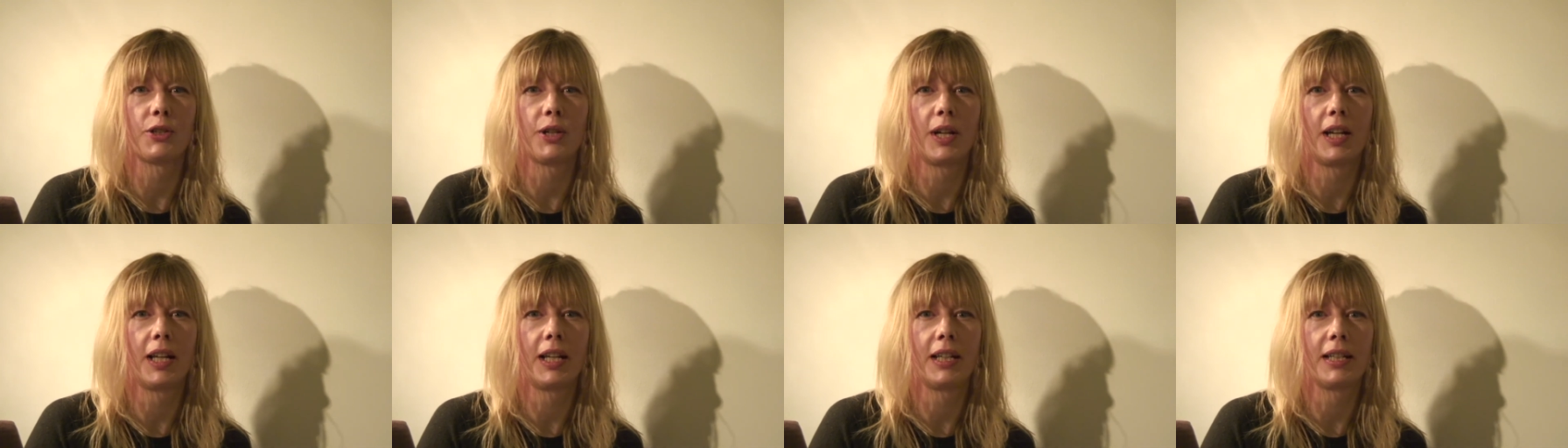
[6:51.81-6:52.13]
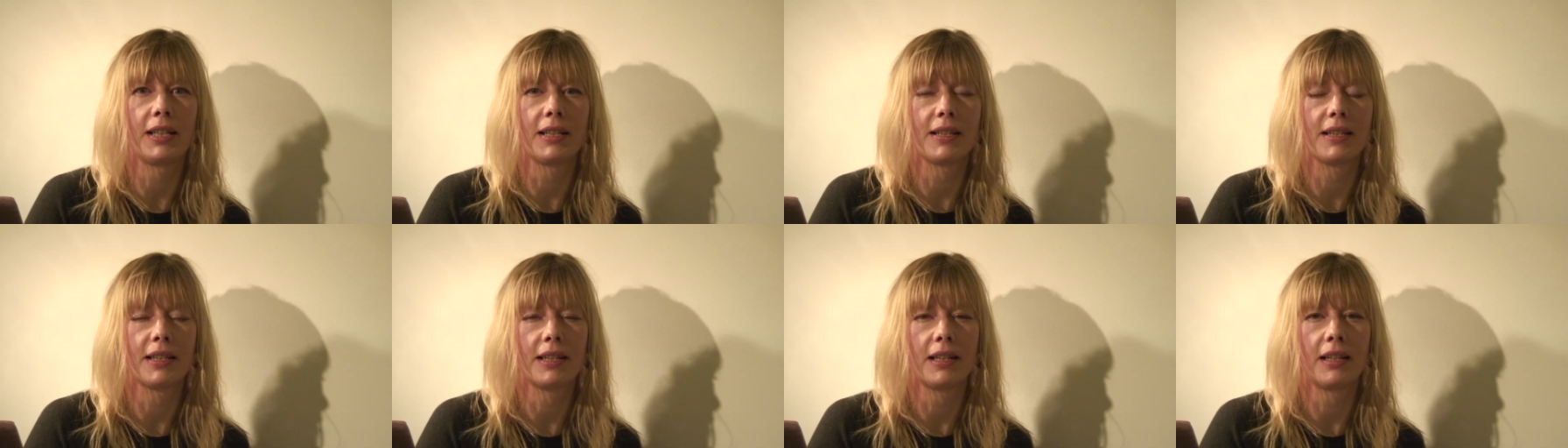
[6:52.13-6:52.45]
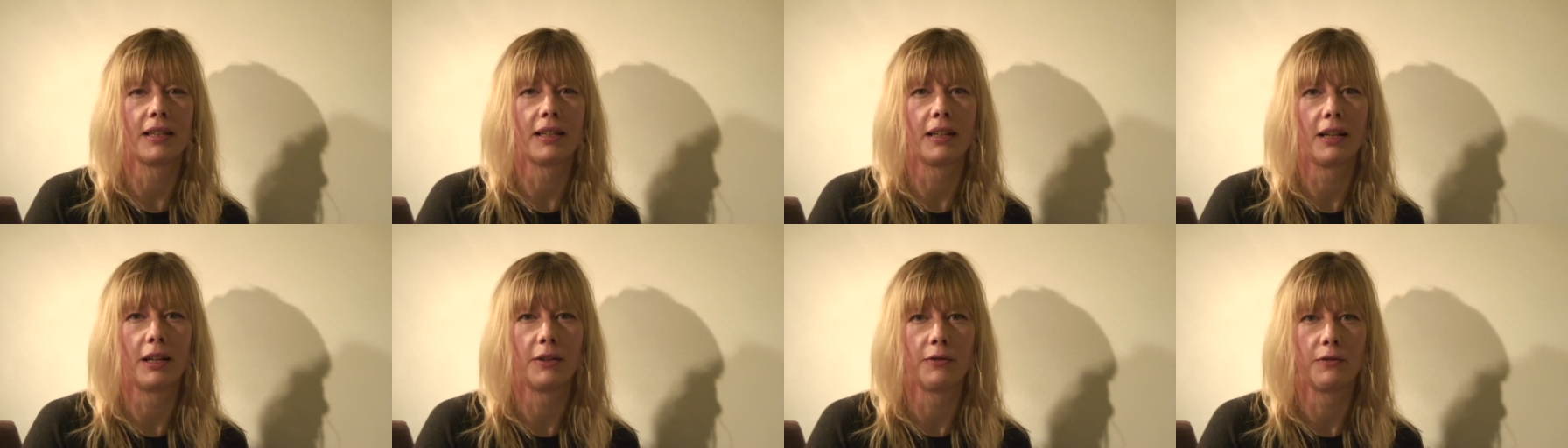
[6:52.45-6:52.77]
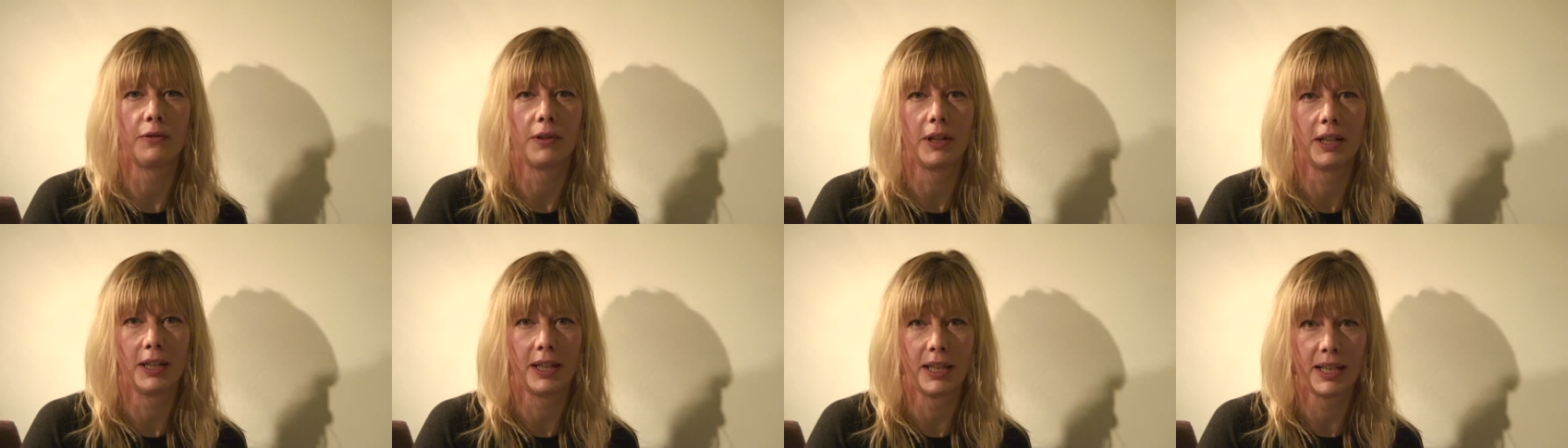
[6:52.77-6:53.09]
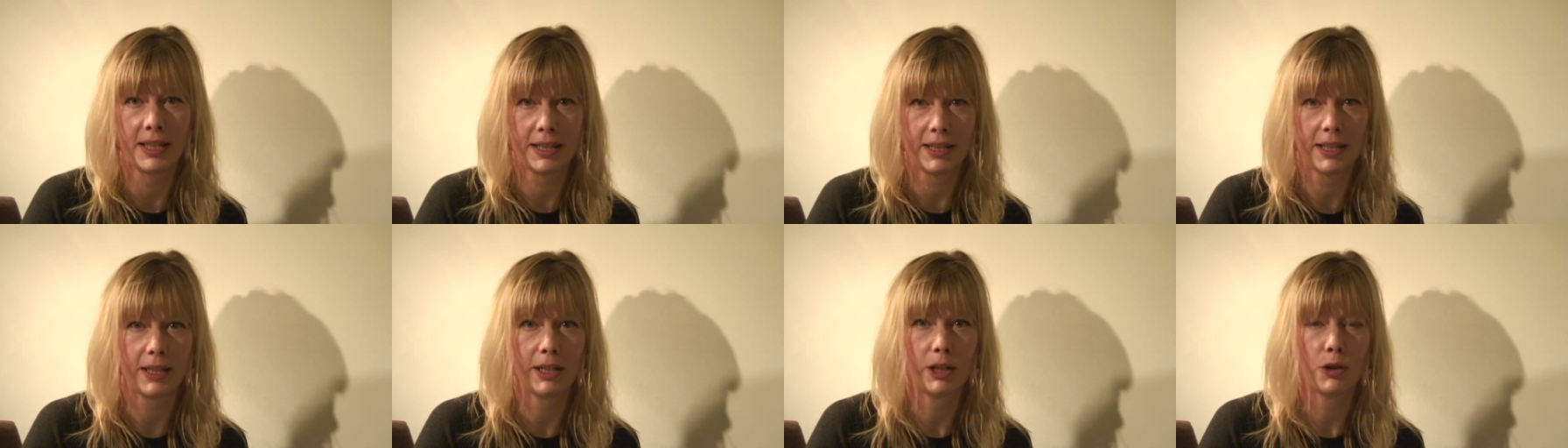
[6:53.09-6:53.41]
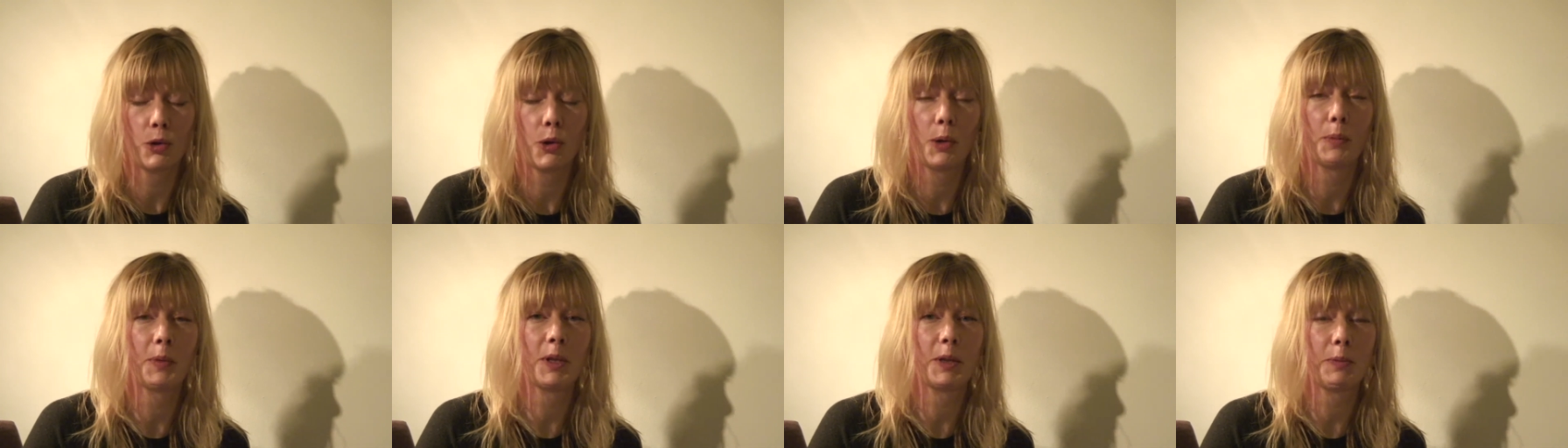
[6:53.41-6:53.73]
and it's an
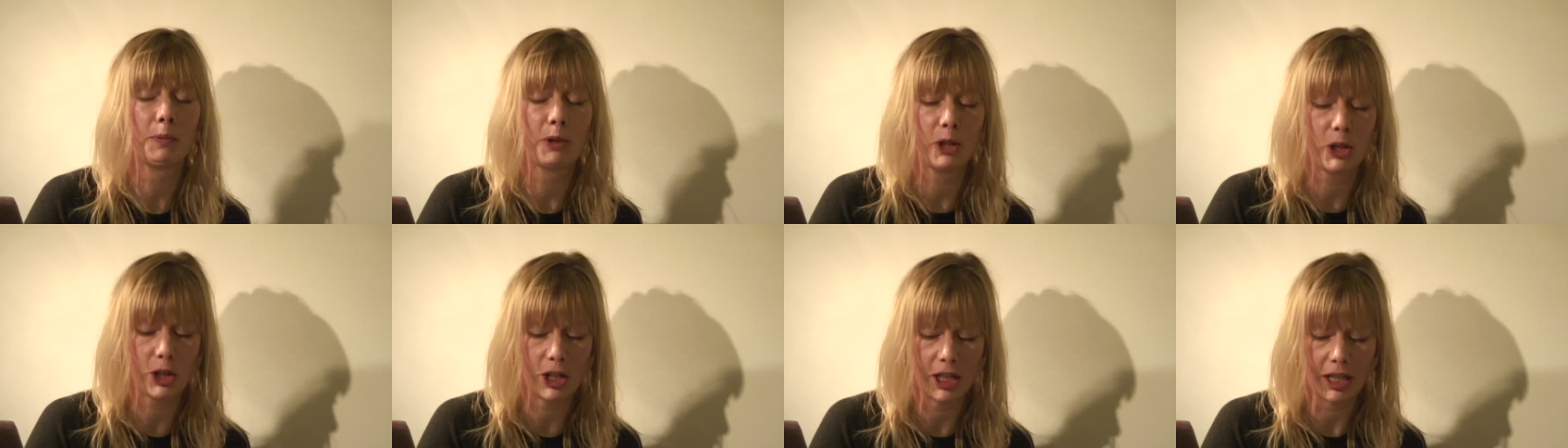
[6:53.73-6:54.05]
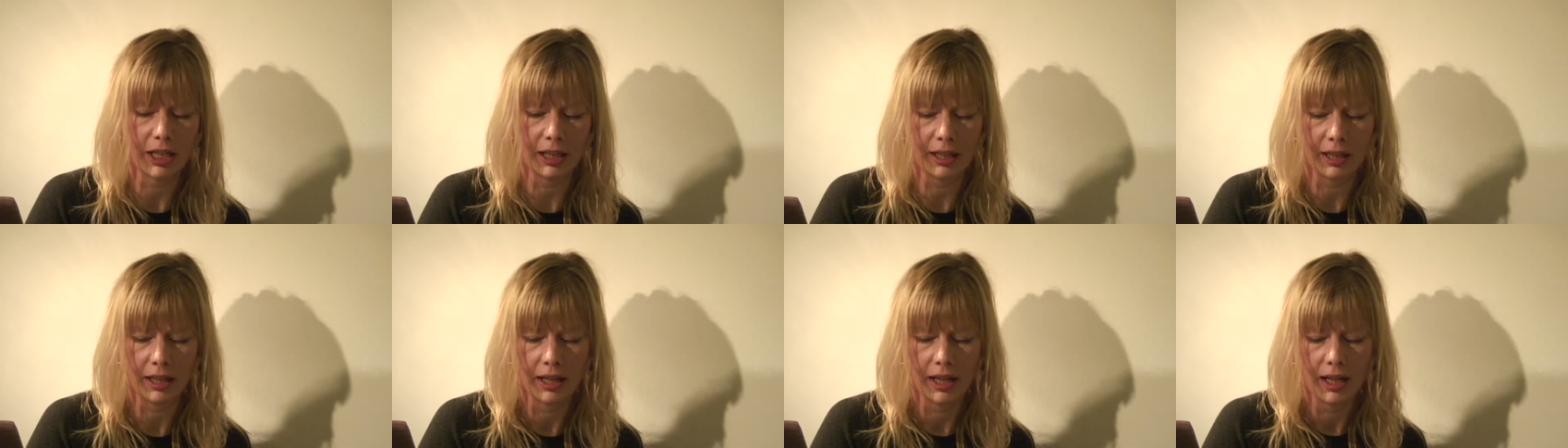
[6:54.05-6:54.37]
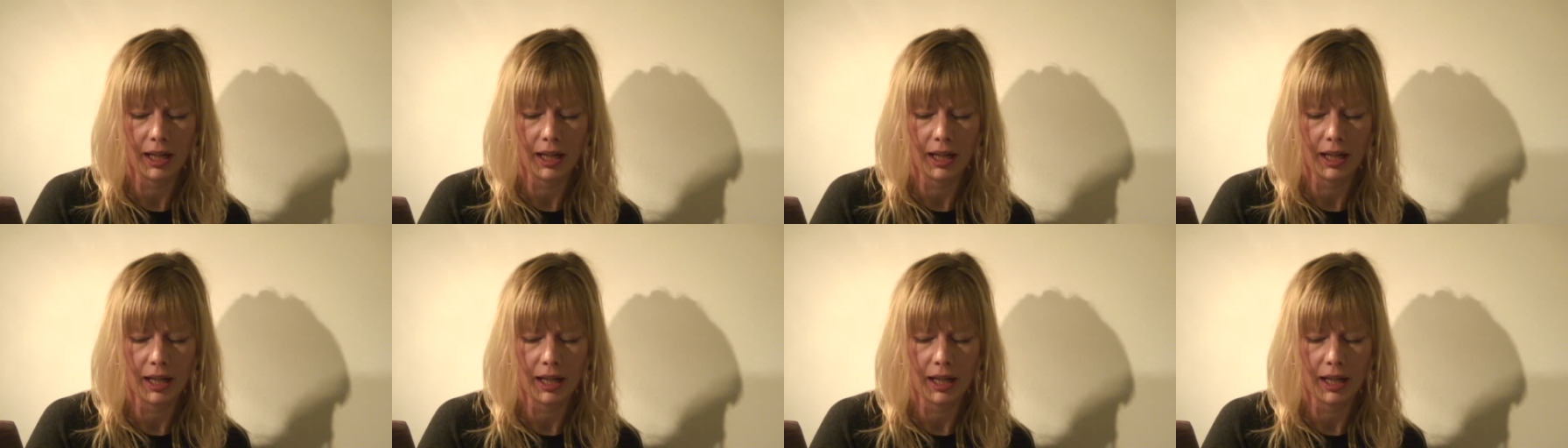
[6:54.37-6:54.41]
enormous machine.